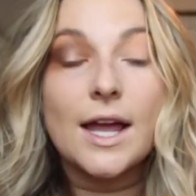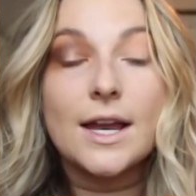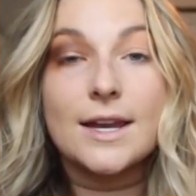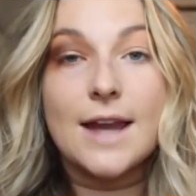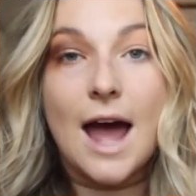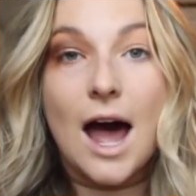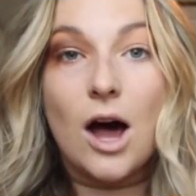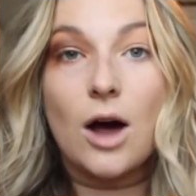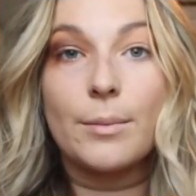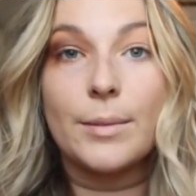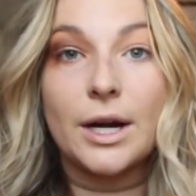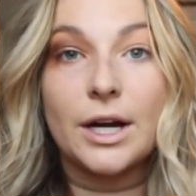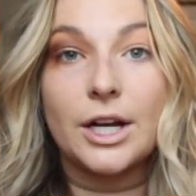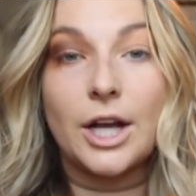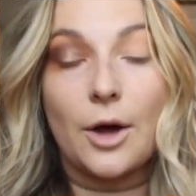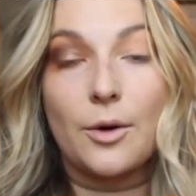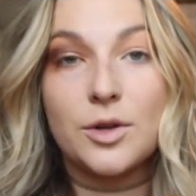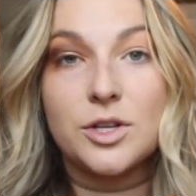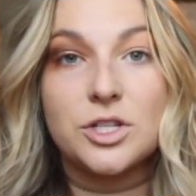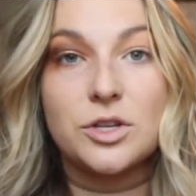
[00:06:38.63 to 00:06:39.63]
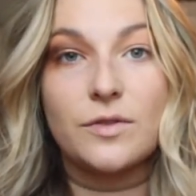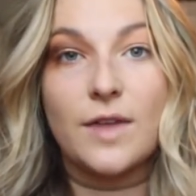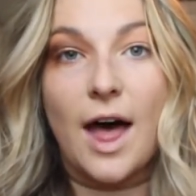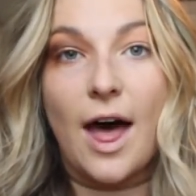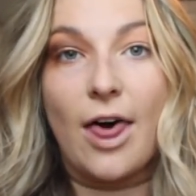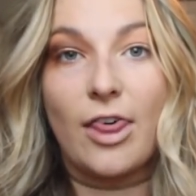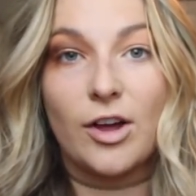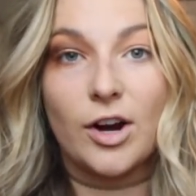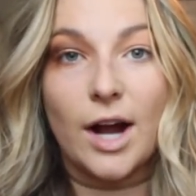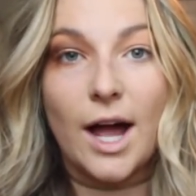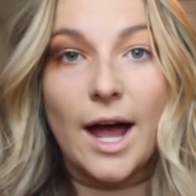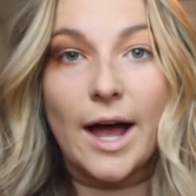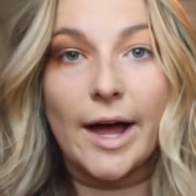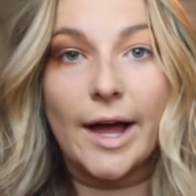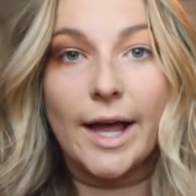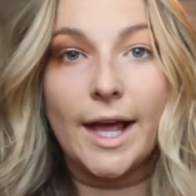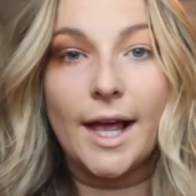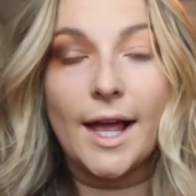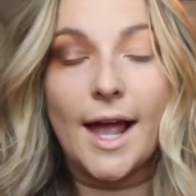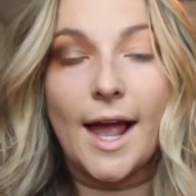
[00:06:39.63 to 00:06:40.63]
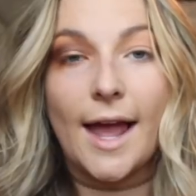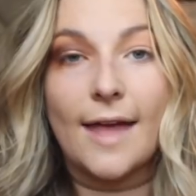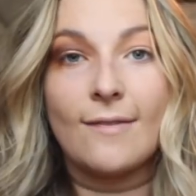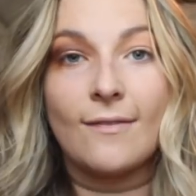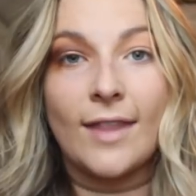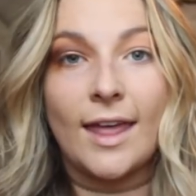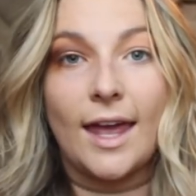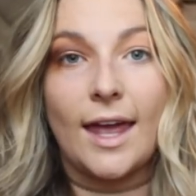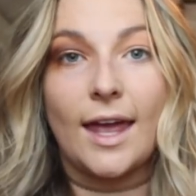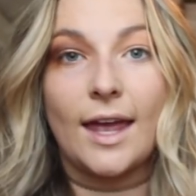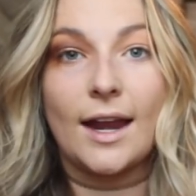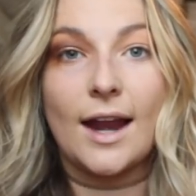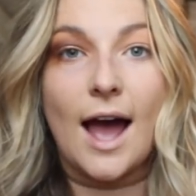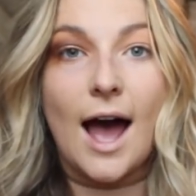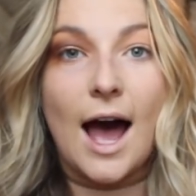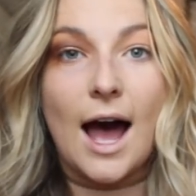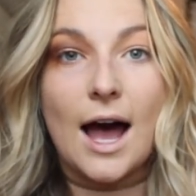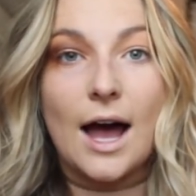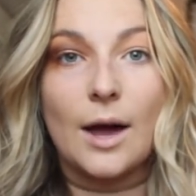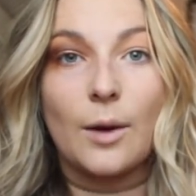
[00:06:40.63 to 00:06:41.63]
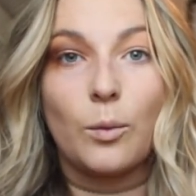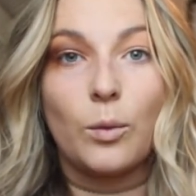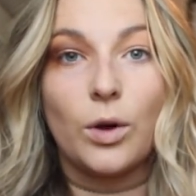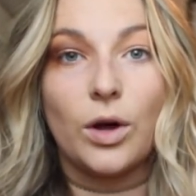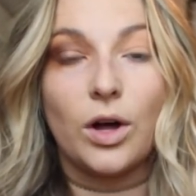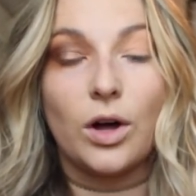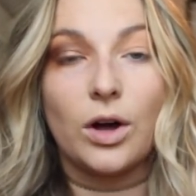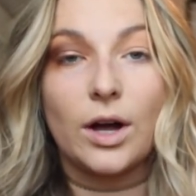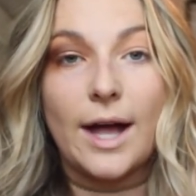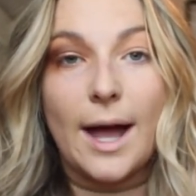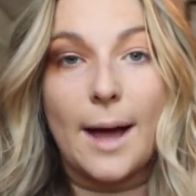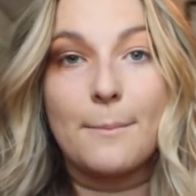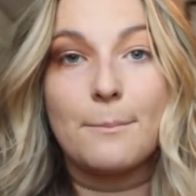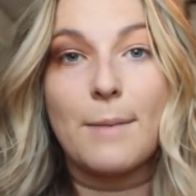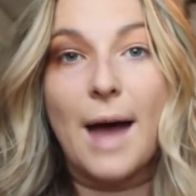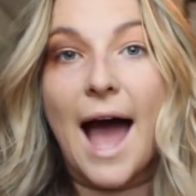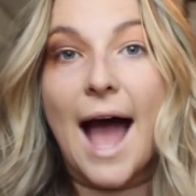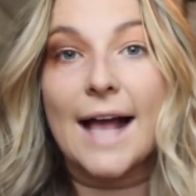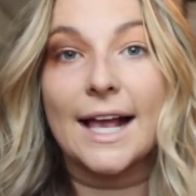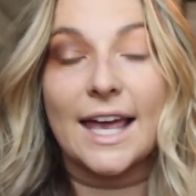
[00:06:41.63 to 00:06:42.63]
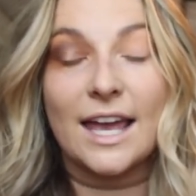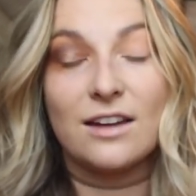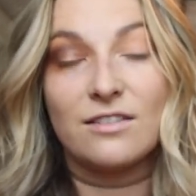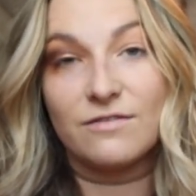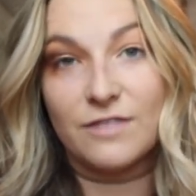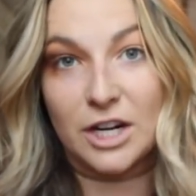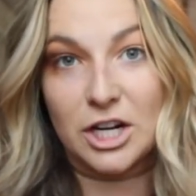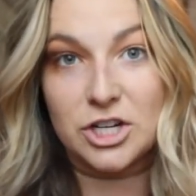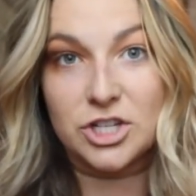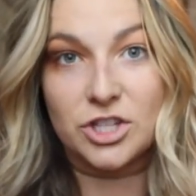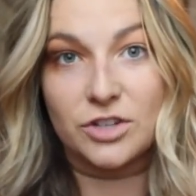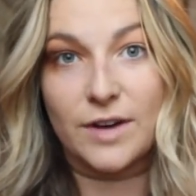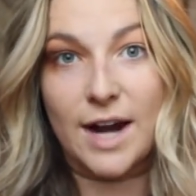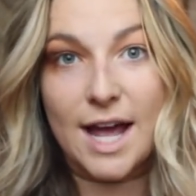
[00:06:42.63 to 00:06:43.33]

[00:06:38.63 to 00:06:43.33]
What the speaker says: Now I'm going to go and do the other eye, and then I will come back and finish the